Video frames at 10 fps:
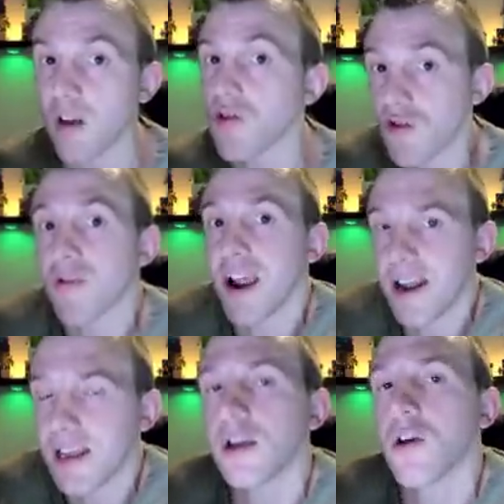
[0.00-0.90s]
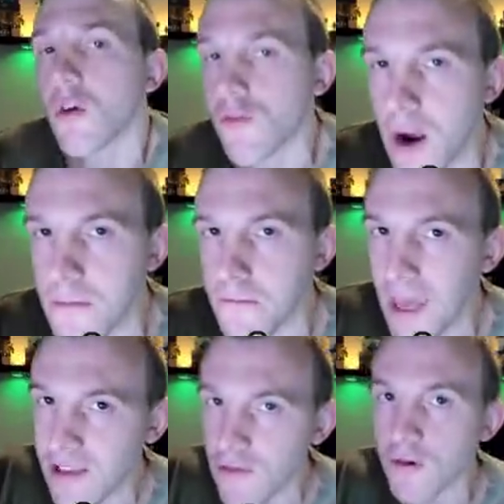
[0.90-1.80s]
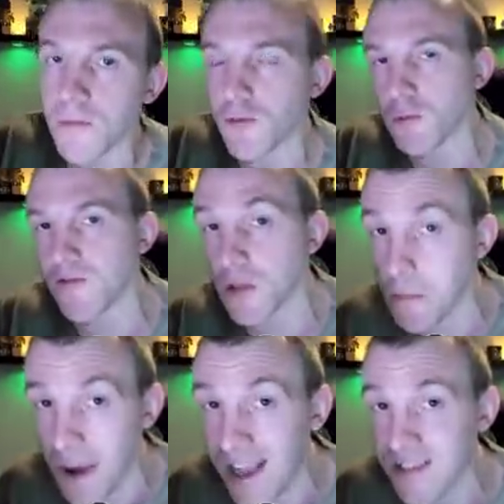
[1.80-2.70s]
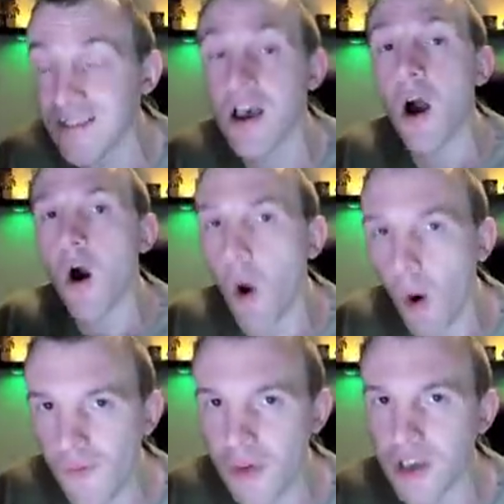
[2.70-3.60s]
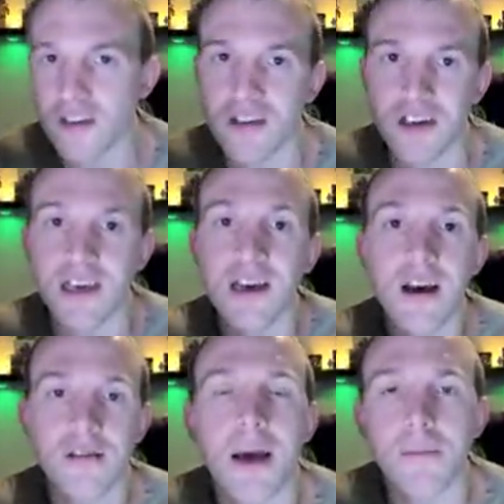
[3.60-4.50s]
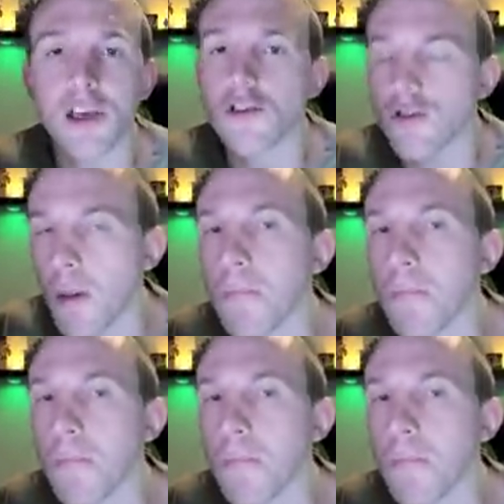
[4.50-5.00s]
that are threatening your ground-based troops with the bats, obviously, that means